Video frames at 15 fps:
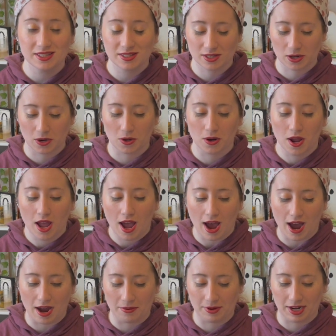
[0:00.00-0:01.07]
so
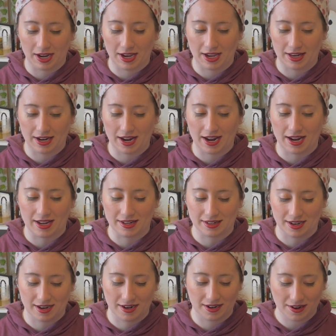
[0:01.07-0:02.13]
I went ahead and
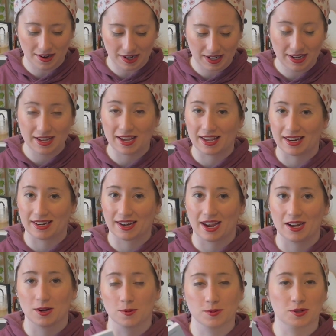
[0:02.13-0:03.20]
got it, and I
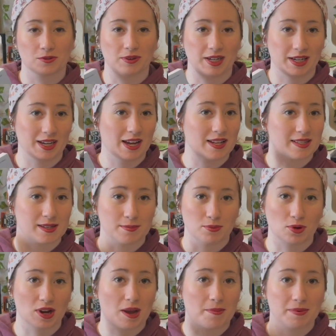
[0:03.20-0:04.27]
hope to read it at some
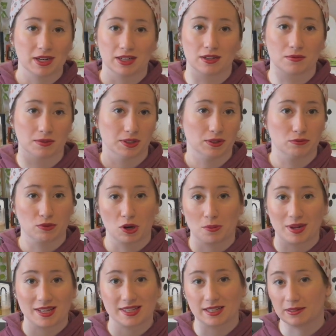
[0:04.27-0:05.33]
point. I've been in a really
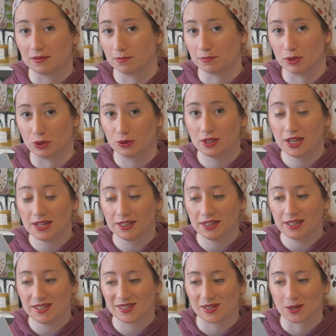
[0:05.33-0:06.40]
romancy mood lately,
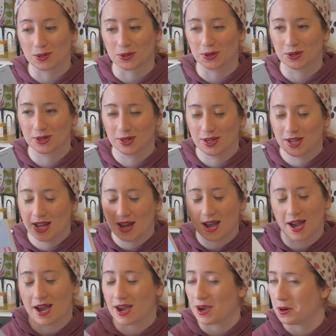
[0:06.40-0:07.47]
so
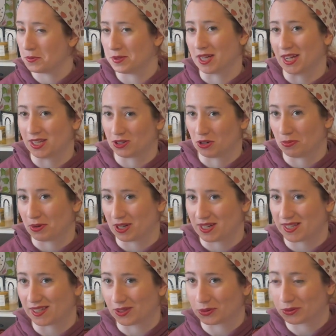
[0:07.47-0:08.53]
I hope to get to it pretty
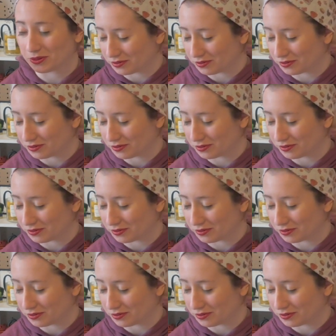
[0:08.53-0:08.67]
soon.